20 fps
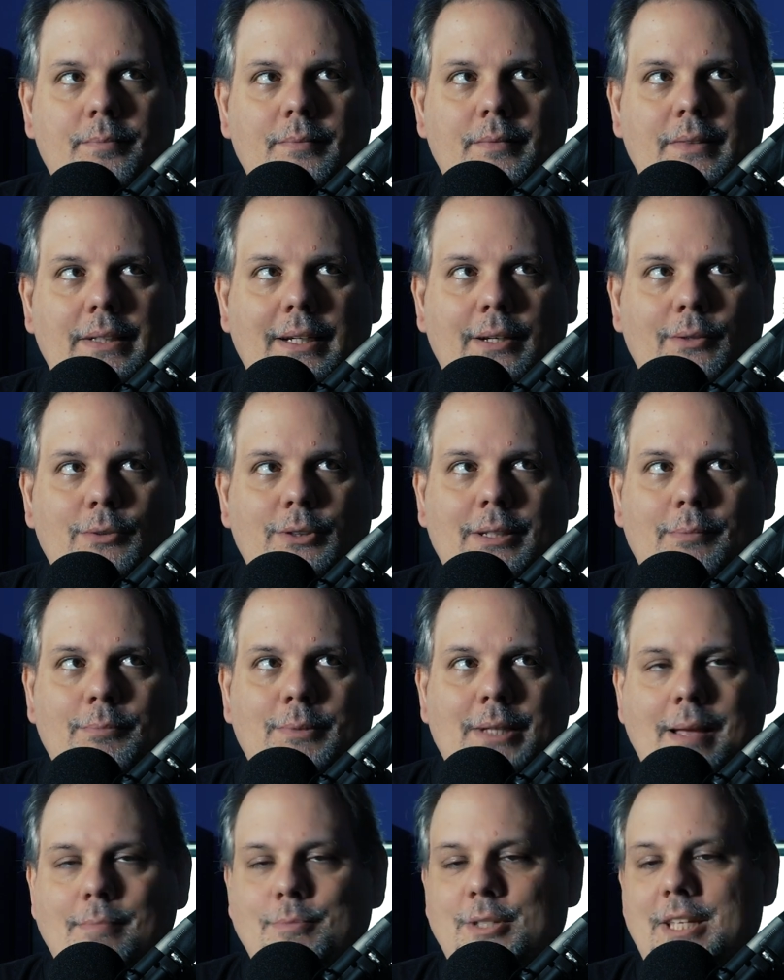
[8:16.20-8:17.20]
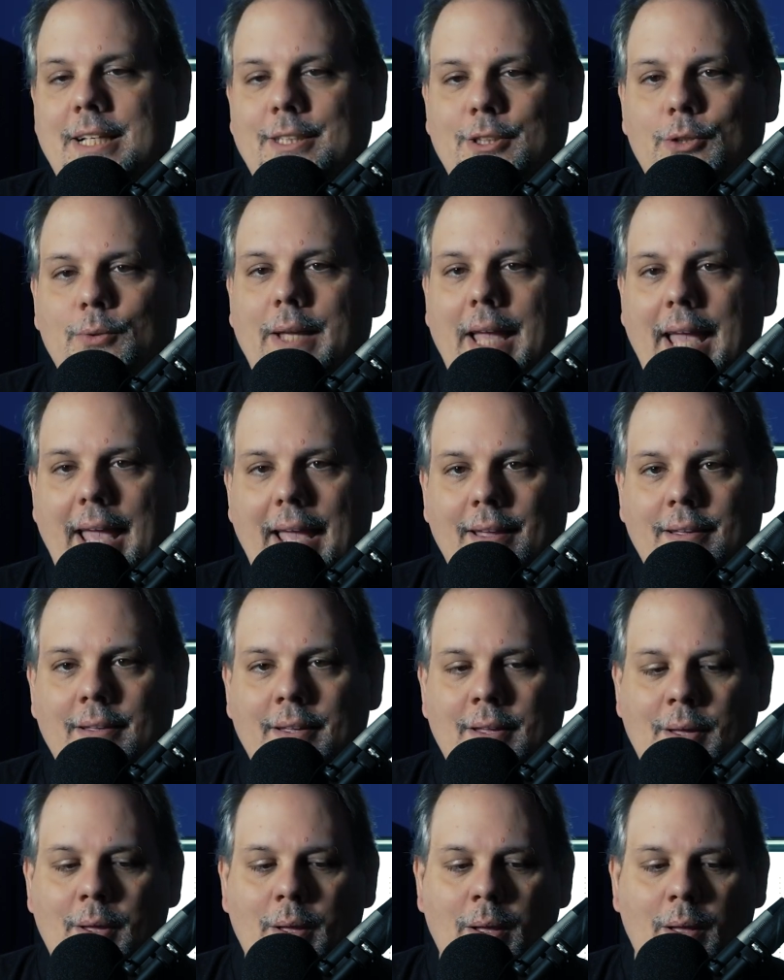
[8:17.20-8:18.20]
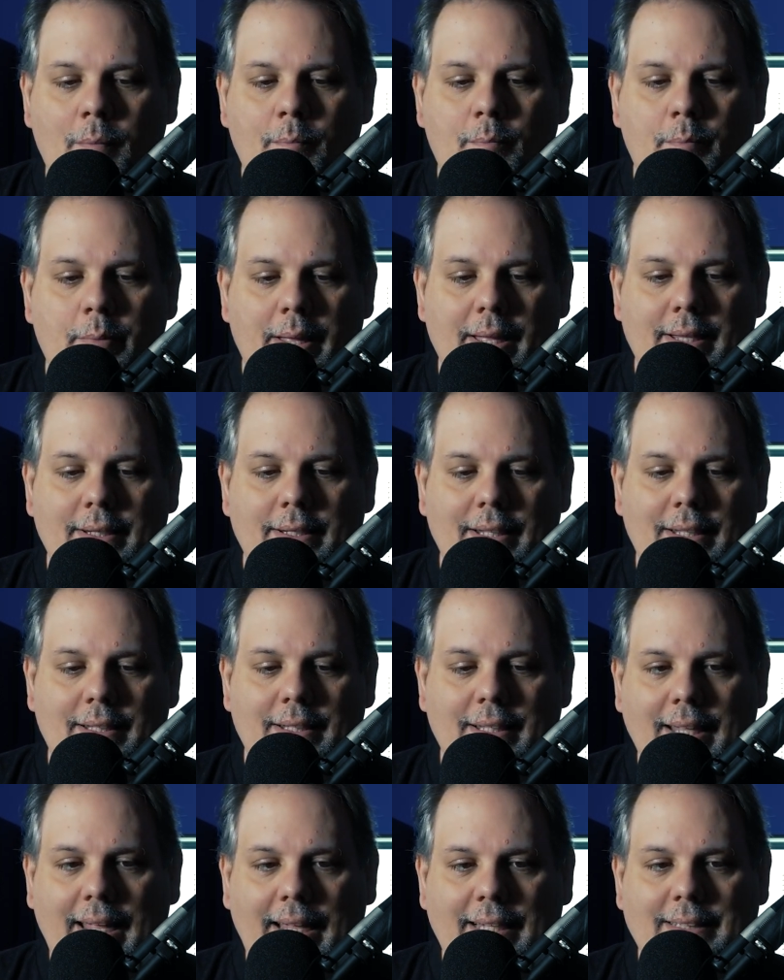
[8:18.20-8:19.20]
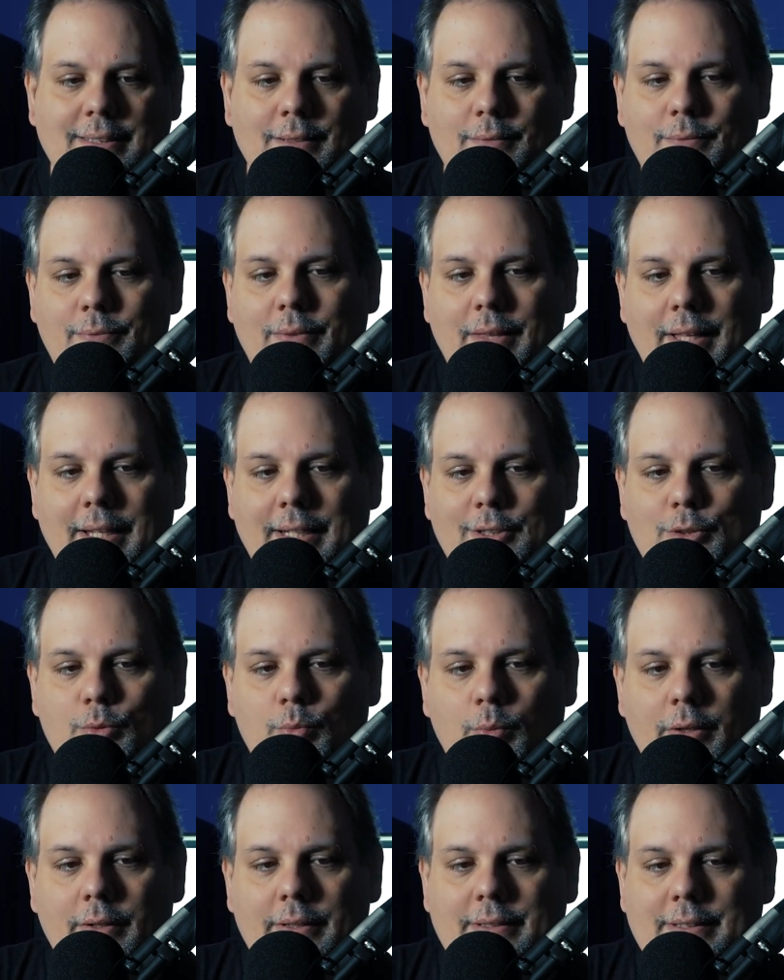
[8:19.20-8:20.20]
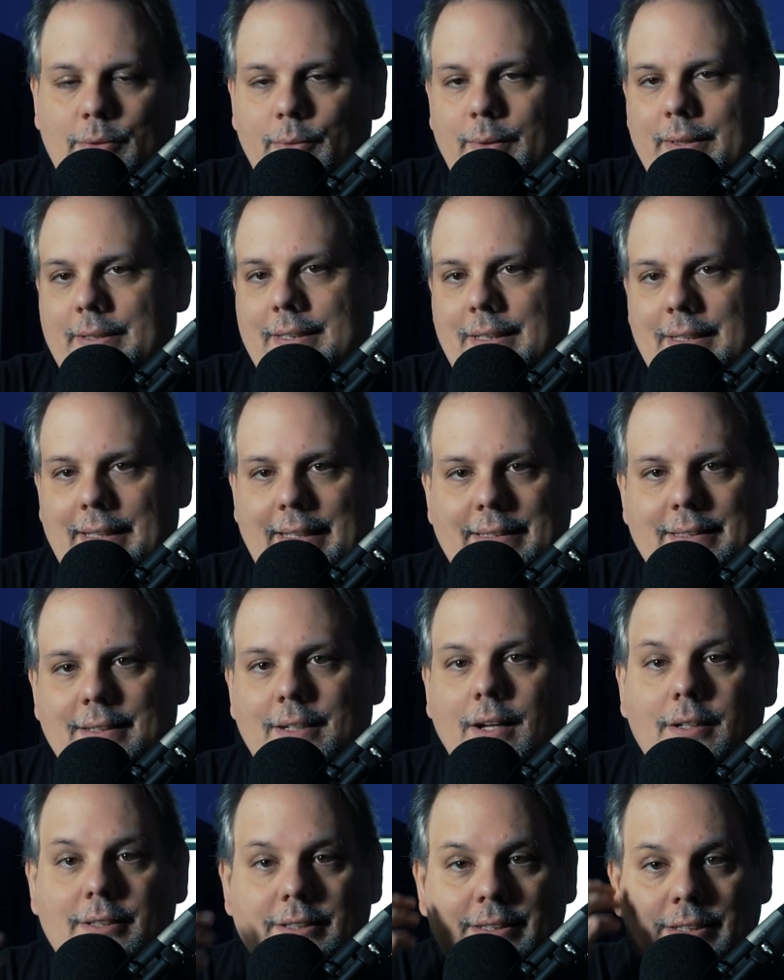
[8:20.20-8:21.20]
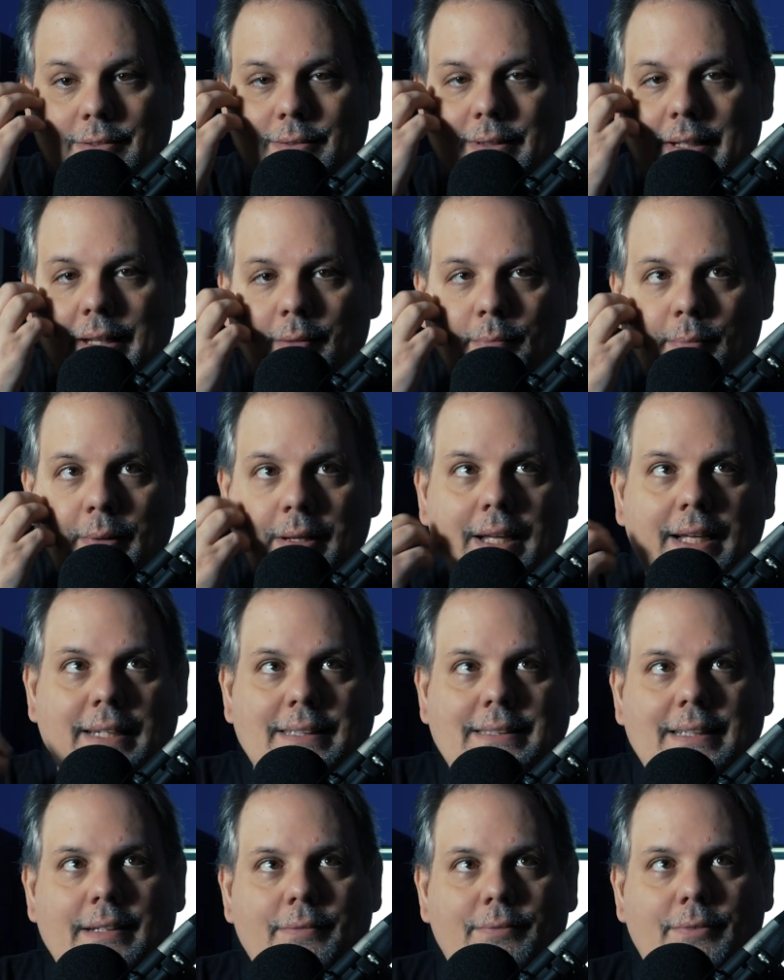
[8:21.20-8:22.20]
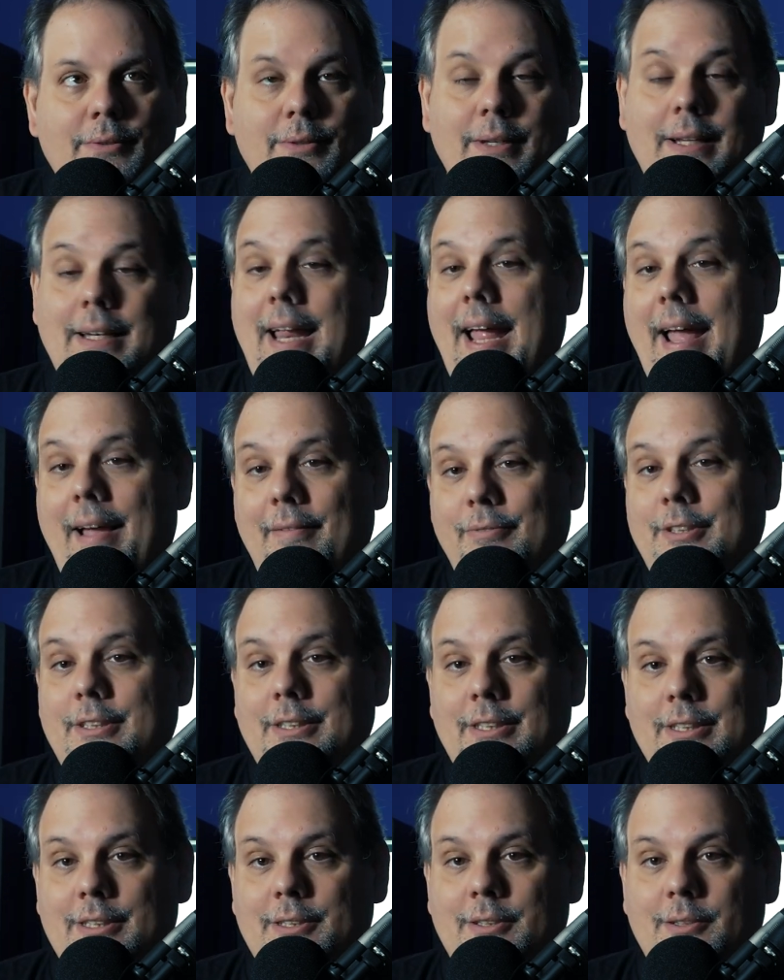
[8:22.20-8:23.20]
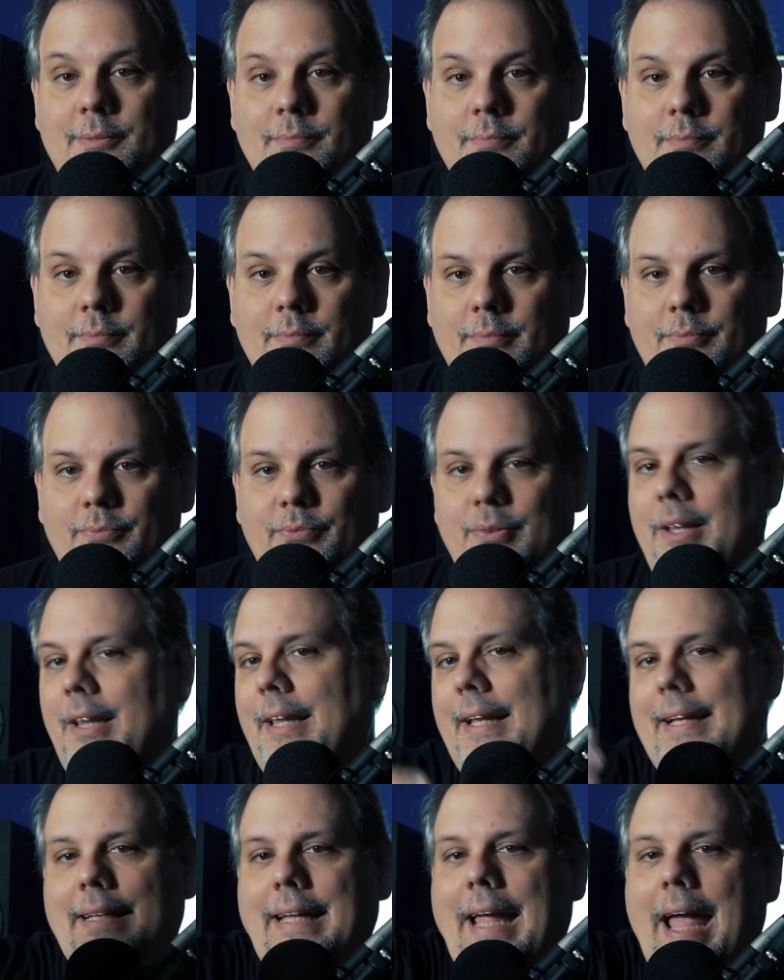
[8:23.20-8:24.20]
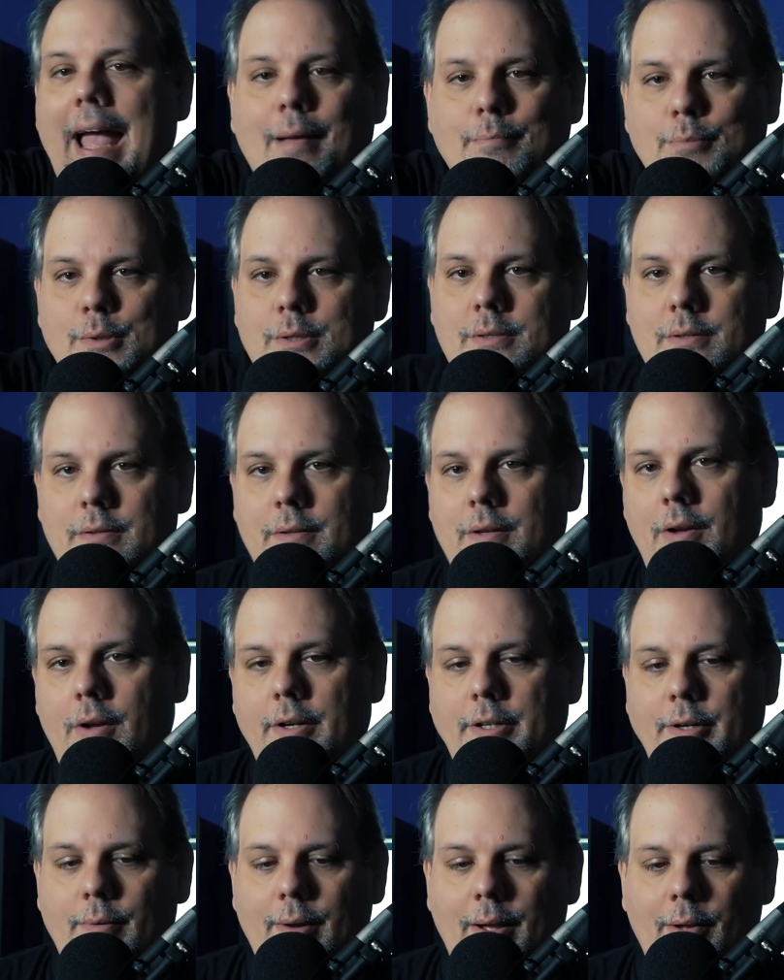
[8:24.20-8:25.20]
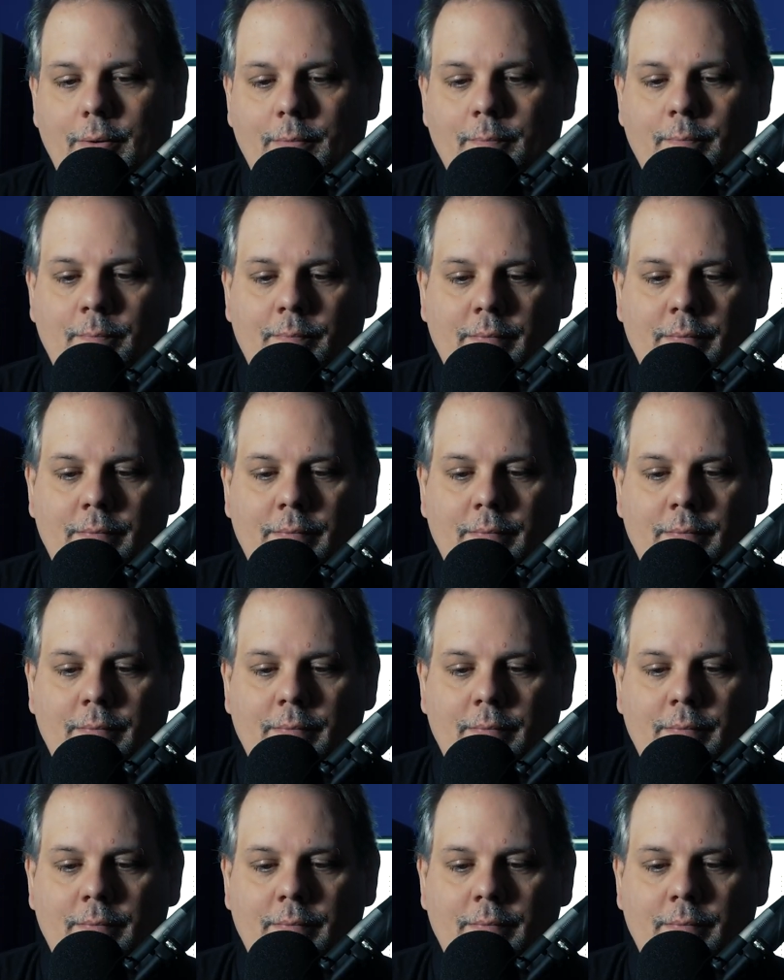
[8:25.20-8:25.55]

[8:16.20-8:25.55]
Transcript: you know, sometimes that's okay. But in the case of things where it's going to lead to continuity, it'd be nice if you didn't have to just fill in gaps on your own.